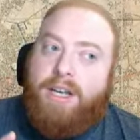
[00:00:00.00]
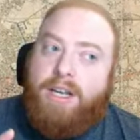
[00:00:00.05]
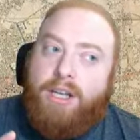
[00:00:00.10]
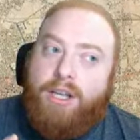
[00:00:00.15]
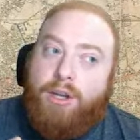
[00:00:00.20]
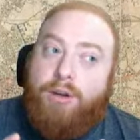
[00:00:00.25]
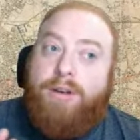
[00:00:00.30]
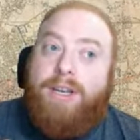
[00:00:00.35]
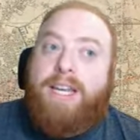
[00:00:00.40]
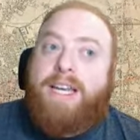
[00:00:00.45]

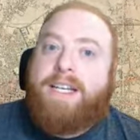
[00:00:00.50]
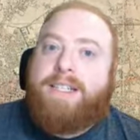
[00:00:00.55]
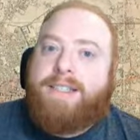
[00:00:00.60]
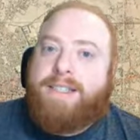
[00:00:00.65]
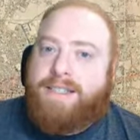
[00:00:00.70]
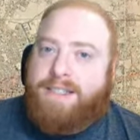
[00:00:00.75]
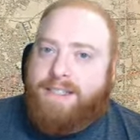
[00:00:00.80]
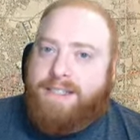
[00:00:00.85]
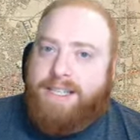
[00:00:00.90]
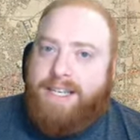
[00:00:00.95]
you need
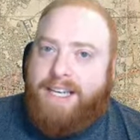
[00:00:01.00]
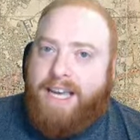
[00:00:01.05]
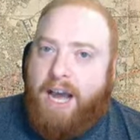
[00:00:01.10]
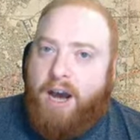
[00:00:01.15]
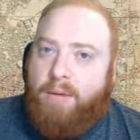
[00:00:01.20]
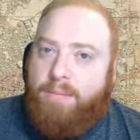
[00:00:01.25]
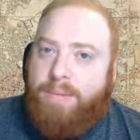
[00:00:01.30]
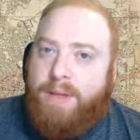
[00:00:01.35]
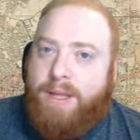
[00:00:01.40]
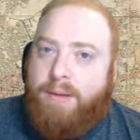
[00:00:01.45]
to seek
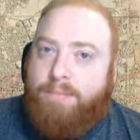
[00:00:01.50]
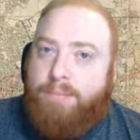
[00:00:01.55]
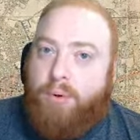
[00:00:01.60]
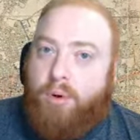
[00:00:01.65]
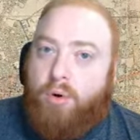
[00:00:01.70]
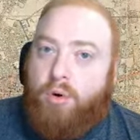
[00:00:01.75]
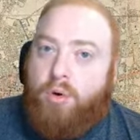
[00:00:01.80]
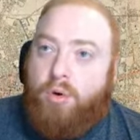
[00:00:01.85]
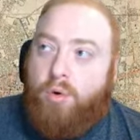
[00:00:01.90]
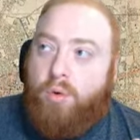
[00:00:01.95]
out
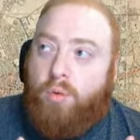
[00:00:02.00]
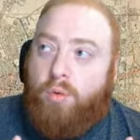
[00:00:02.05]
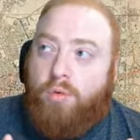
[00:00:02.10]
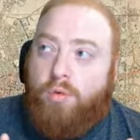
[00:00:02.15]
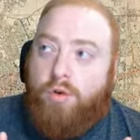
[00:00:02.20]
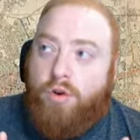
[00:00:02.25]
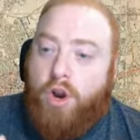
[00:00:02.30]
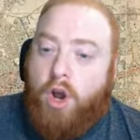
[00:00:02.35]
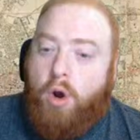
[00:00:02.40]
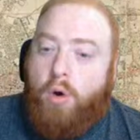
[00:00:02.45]
people who
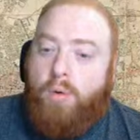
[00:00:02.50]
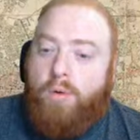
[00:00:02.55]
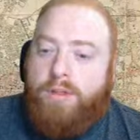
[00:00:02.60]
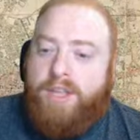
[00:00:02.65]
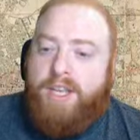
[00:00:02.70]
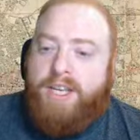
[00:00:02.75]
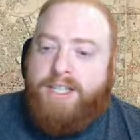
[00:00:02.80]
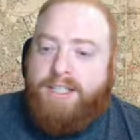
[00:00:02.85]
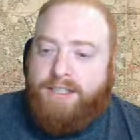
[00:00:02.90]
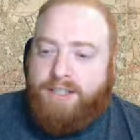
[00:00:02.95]
know
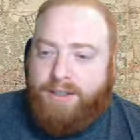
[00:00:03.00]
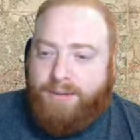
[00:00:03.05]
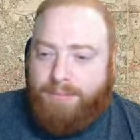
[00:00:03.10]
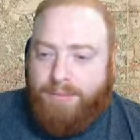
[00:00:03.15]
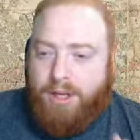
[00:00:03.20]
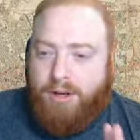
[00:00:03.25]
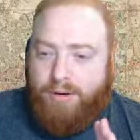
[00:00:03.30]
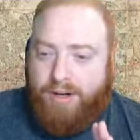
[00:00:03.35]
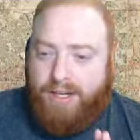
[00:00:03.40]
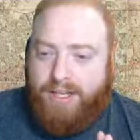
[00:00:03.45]
these
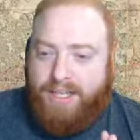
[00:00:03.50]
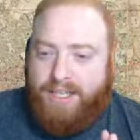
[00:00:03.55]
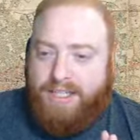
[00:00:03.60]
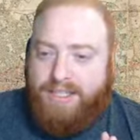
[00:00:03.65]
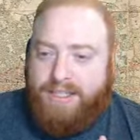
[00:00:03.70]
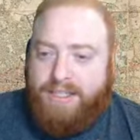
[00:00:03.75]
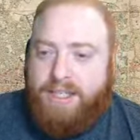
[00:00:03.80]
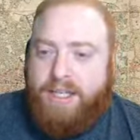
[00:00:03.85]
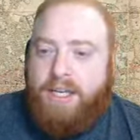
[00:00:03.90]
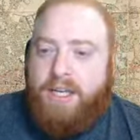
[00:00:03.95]

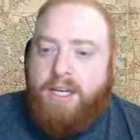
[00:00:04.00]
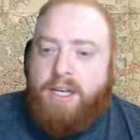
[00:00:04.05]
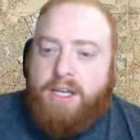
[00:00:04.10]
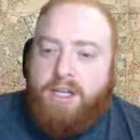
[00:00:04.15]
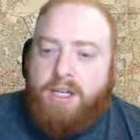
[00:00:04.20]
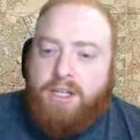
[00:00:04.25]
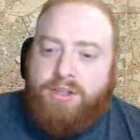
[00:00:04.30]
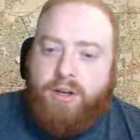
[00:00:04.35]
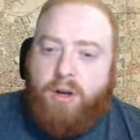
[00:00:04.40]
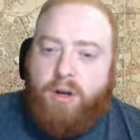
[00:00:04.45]
communities.
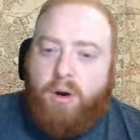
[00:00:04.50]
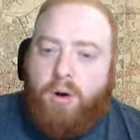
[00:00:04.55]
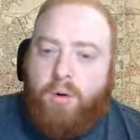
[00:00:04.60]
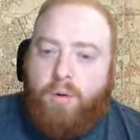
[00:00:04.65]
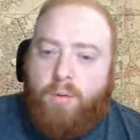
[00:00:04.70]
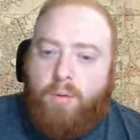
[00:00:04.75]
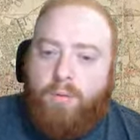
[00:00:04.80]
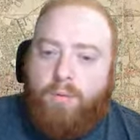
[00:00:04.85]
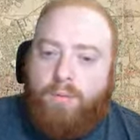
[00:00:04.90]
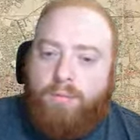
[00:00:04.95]

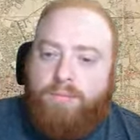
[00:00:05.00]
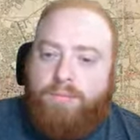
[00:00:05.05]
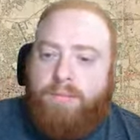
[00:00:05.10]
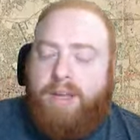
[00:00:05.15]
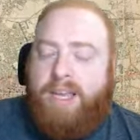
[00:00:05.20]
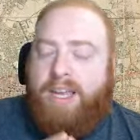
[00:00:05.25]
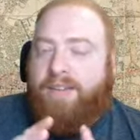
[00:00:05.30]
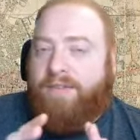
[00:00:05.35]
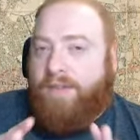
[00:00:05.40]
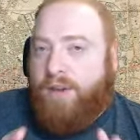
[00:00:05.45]
So
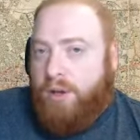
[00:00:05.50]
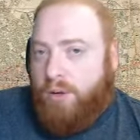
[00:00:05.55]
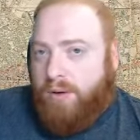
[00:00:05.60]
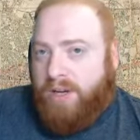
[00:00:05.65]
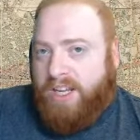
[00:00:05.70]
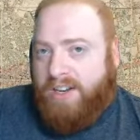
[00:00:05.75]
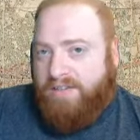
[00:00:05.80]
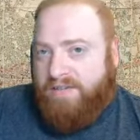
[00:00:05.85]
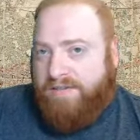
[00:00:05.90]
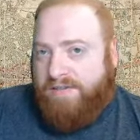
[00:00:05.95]
if you
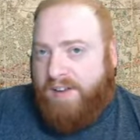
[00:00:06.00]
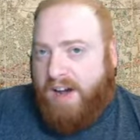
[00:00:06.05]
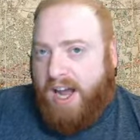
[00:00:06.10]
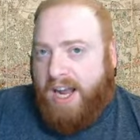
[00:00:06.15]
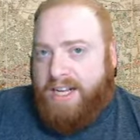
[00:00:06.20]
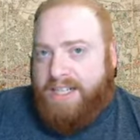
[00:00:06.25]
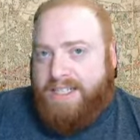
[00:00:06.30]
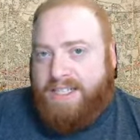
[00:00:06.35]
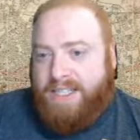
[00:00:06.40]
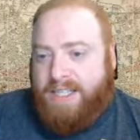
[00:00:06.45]
can
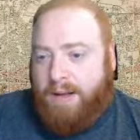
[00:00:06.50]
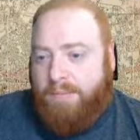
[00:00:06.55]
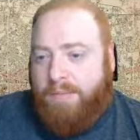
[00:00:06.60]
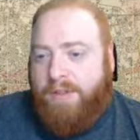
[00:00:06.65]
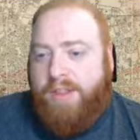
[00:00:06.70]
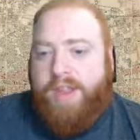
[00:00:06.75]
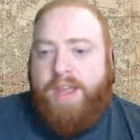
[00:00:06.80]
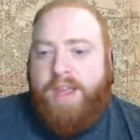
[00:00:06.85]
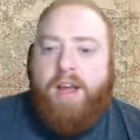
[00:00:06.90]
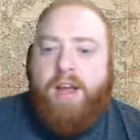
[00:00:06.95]
find
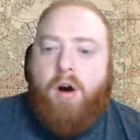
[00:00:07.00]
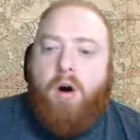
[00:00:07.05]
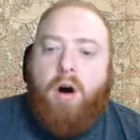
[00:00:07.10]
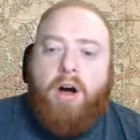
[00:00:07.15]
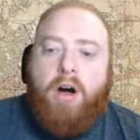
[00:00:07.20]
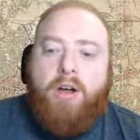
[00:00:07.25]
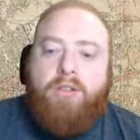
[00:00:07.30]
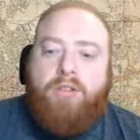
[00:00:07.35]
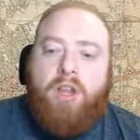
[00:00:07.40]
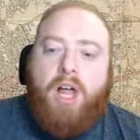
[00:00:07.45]
something
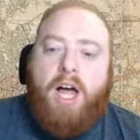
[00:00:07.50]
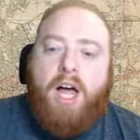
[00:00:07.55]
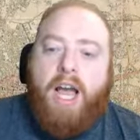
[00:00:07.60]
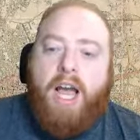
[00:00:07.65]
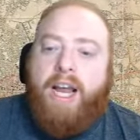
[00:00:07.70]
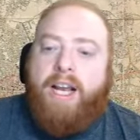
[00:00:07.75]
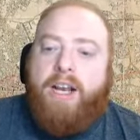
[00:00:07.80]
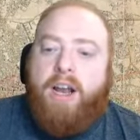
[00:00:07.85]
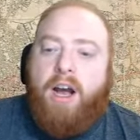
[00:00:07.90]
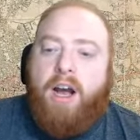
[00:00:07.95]

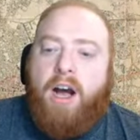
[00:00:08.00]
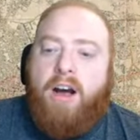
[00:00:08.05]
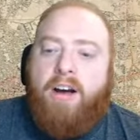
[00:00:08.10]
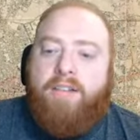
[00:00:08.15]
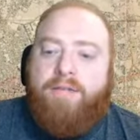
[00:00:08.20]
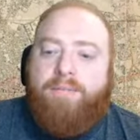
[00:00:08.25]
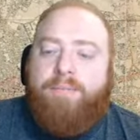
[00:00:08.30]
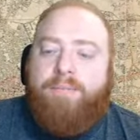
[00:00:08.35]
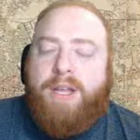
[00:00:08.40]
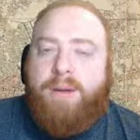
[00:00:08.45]
online
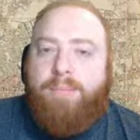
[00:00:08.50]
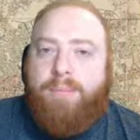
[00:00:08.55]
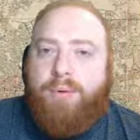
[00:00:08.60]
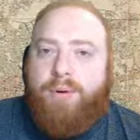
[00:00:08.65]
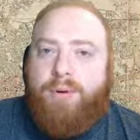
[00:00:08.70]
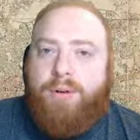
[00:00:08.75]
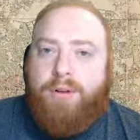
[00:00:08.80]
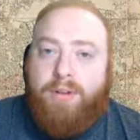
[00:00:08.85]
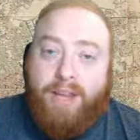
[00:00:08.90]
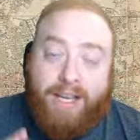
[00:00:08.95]
of
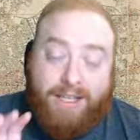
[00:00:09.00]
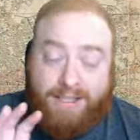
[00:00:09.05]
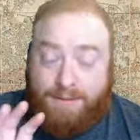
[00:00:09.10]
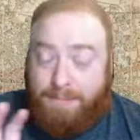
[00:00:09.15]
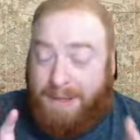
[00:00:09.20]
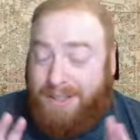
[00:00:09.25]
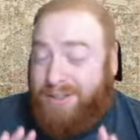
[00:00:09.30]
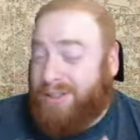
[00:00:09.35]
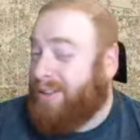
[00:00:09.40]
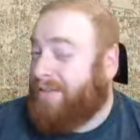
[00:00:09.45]
people, like
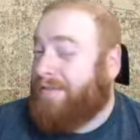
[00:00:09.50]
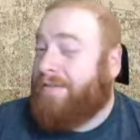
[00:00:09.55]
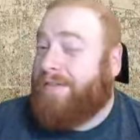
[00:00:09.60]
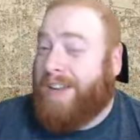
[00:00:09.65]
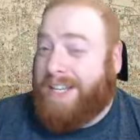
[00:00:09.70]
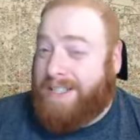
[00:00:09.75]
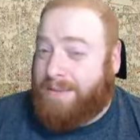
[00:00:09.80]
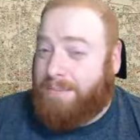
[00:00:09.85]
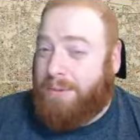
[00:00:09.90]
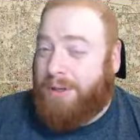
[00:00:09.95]
especially on
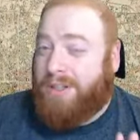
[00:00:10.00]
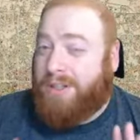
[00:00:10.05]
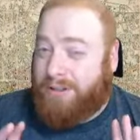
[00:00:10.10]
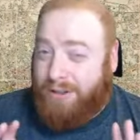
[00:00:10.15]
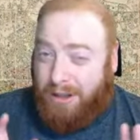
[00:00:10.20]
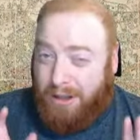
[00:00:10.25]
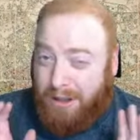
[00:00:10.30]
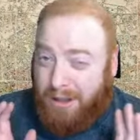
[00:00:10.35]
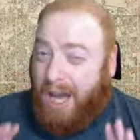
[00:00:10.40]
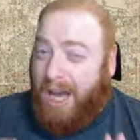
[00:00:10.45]
Facebook,
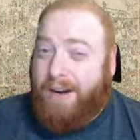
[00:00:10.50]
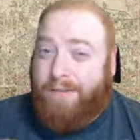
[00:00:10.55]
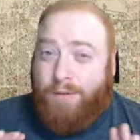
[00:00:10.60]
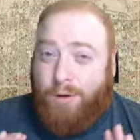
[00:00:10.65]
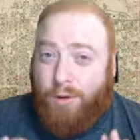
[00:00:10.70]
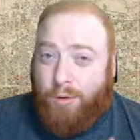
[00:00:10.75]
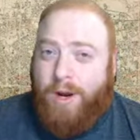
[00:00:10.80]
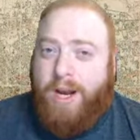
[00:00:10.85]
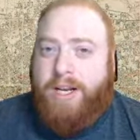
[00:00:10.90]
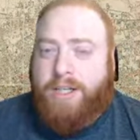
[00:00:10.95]
there's a lot
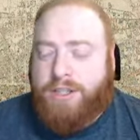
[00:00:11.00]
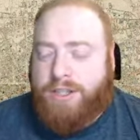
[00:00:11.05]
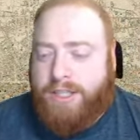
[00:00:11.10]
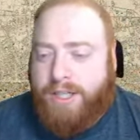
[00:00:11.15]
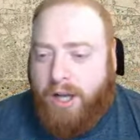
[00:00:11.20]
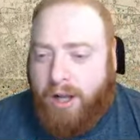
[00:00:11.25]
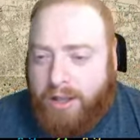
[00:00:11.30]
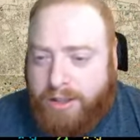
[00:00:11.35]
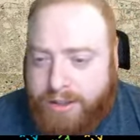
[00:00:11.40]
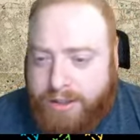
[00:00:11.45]
of great
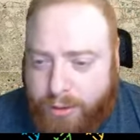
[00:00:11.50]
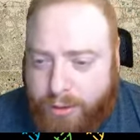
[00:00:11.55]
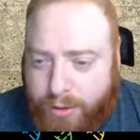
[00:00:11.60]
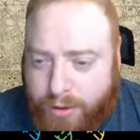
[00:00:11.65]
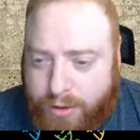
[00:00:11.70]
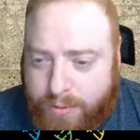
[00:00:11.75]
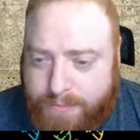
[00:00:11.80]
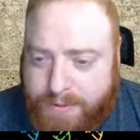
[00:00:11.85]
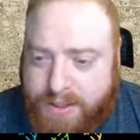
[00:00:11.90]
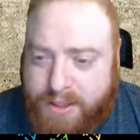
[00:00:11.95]
genealogy
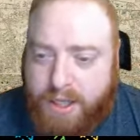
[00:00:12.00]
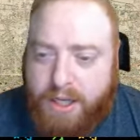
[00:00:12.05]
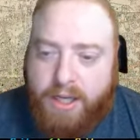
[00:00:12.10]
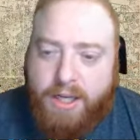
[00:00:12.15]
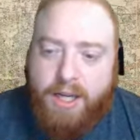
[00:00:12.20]
groups.